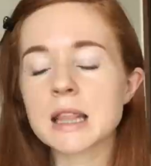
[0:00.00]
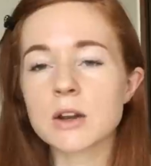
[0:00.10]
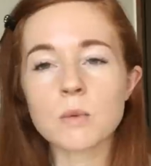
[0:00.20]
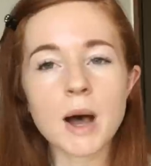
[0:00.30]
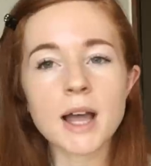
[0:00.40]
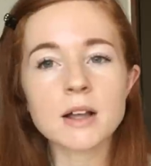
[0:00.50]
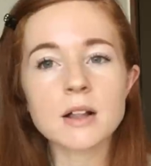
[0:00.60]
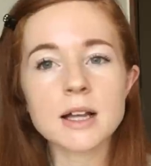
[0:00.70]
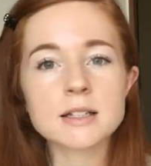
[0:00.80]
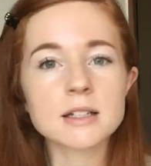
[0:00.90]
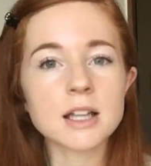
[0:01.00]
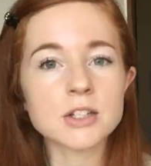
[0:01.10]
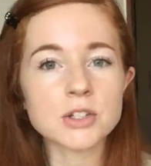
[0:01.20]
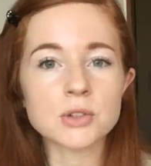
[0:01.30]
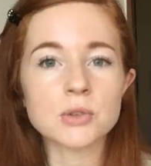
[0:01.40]
little while until I
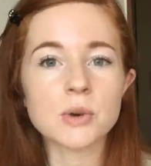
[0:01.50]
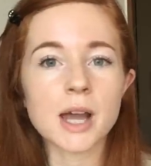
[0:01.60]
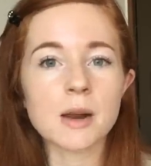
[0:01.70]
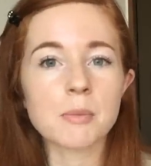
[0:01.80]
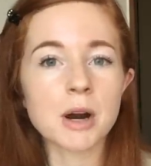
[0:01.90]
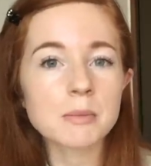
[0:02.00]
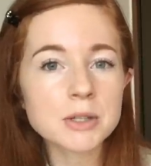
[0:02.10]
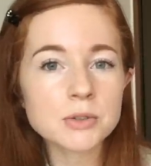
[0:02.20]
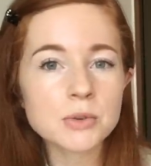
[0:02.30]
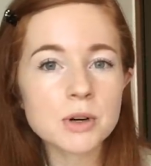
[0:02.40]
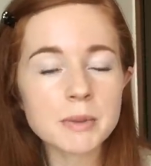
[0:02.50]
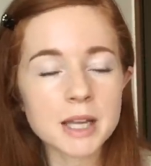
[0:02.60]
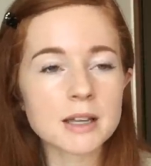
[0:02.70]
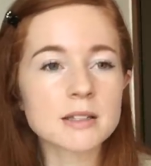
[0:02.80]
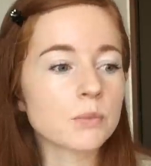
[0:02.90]
do an apartment tour,
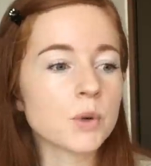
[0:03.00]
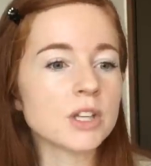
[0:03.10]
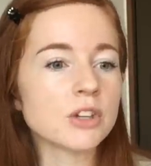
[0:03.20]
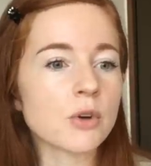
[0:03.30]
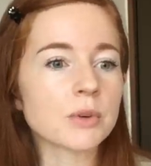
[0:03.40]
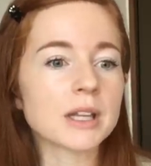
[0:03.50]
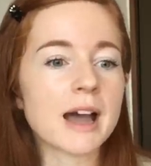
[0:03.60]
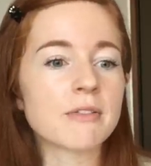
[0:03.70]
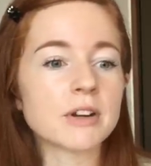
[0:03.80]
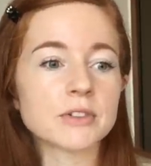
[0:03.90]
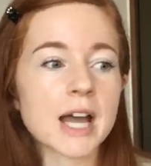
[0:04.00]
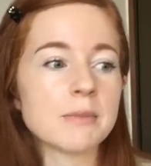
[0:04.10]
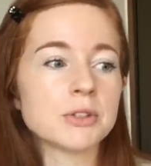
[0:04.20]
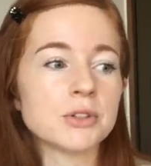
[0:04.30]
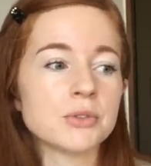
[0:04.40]
because we don't really have enough
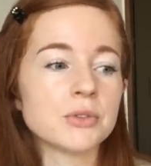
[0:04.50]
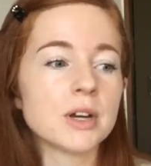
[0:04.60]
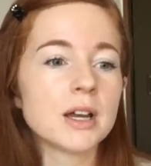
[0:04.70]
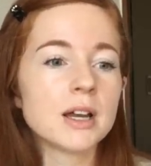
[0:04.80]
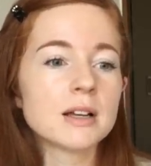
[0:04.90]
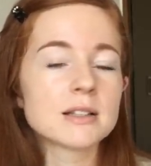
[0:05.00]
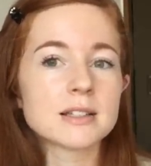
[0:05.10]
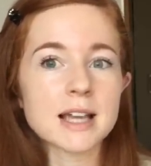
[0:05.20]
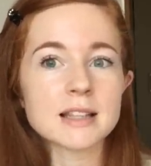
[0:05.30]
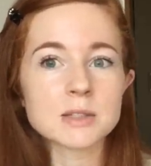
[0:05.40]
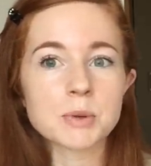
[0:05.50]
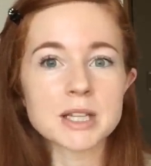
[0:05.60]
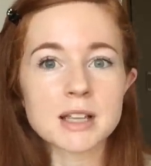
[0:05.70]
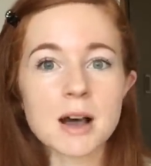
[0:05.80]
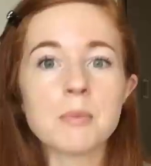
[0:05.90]
time to set this
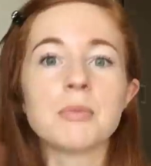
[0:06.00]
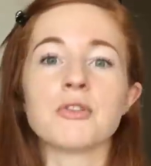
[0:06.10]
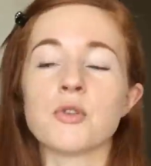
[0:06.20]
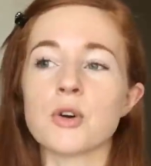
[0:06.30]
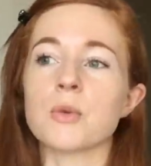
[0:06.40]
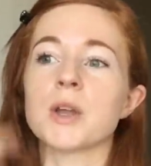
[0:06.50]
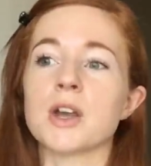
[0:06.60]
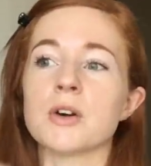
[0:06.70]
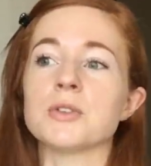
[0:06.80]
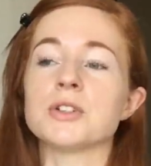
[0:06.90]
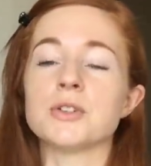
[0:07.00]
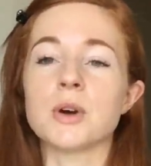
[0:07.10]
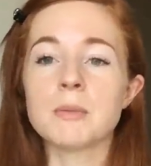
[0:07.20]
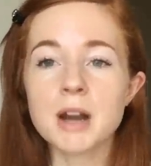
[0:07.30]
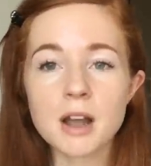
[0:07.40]
place up before we go to
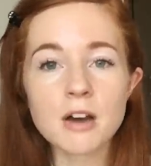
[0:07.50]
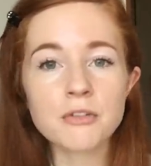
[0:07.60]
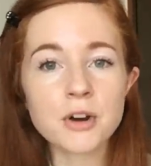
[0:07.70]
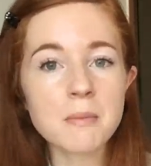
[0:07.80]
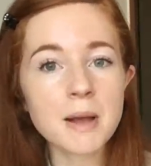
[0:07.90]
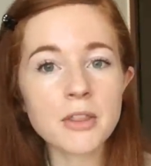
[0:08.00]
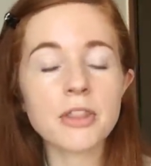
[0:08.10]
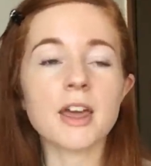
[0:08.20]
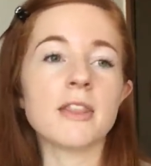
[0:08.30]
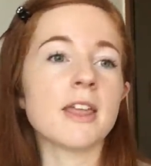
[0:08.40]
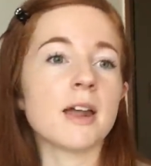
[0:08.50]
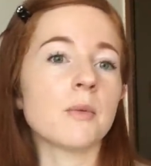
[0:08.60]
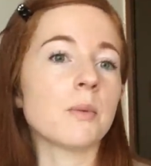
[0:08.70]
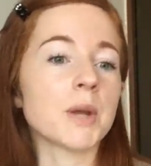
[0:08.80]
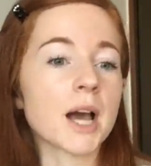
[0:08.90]
America for a month. And then
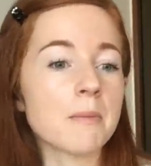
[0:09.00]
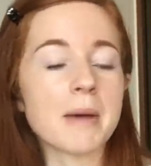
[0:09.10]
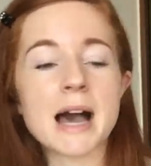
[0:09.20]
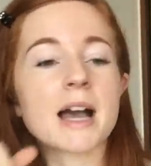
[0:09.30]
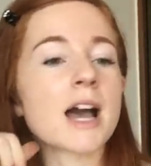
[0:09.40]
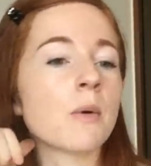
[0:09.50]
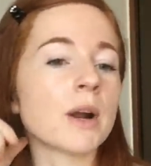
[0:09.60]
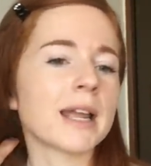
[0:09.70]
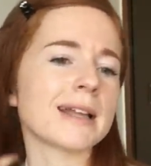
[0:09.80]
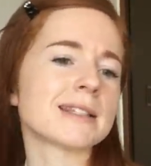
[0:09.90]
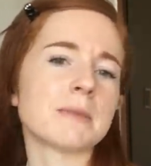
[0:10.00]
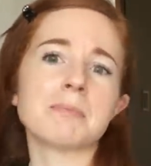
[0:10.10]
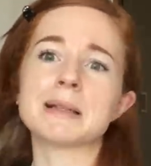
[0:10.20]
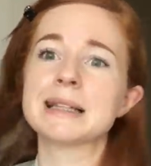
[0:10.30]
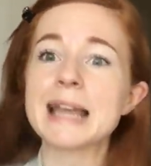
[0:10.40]
when we come back, I want to get some
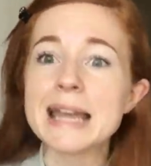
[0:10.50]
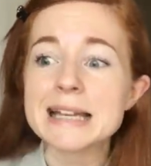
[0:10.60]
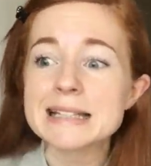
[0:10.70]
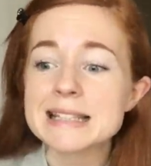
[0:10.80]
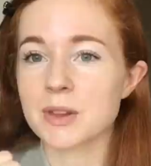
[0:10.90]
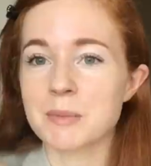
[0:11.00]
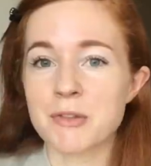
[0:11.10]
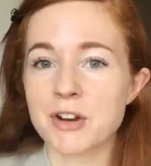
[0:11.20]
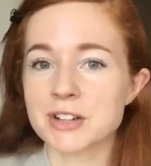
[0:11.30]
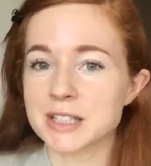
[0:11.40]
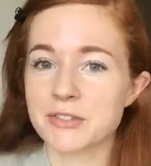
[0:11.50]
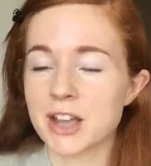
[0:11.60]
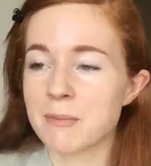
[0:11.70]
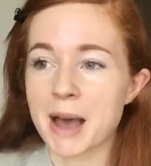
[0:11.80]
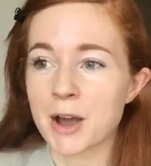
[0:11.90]
plants. My friend
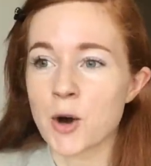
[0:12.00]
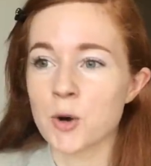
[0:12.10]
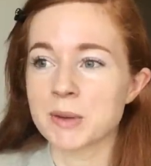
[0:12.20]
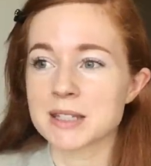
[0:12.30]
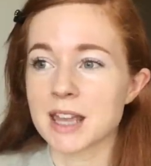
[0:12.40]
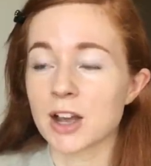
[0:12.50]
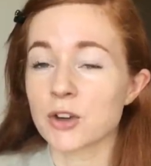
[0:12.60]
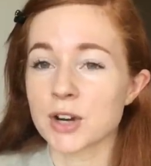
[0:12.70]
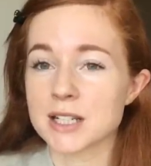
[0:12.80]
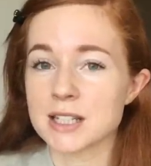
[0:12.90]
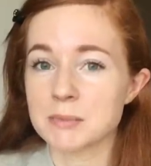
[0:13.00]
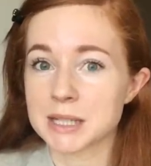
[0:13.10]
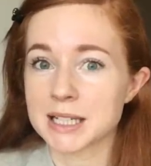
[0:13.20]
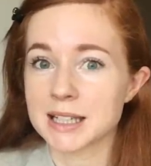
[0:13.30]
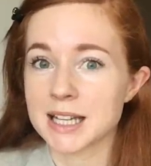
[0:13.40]
Olivia back home is like a crazy
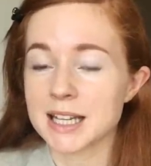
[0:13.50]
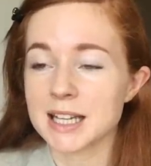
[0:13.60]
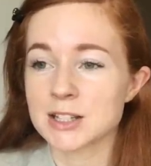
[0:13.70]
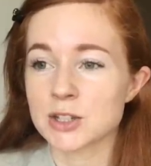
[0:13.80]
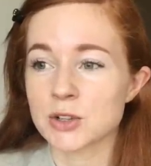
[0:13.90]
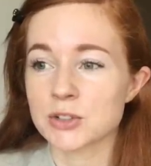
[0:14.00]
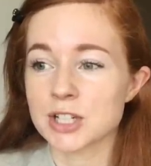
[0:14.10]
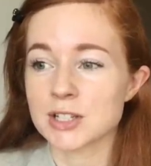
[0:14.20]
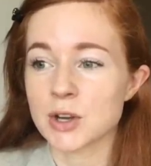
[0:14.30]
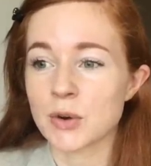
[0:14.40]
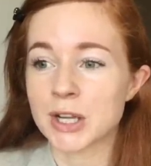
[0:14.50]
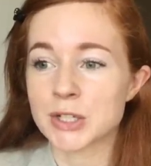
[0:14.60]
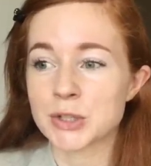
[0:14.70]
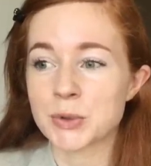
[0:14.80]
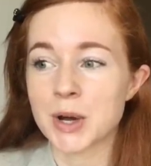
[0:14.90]
plant lady, and so she's going
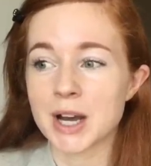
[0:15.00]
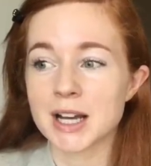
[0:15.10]
to